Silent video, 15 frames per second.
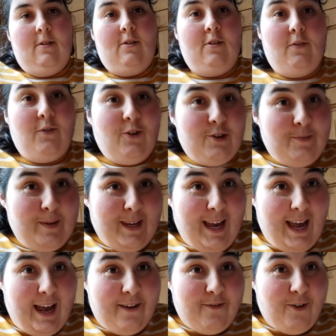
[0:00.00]
You've got to be
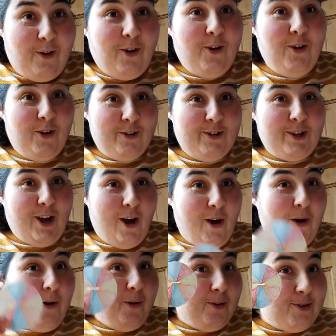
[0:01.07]
careful not to cut a
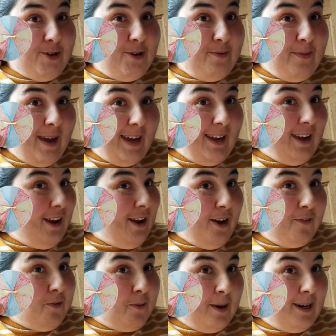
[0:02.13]
hole too big,
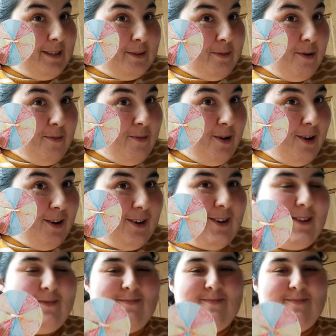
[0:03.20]
otherwise it won't work.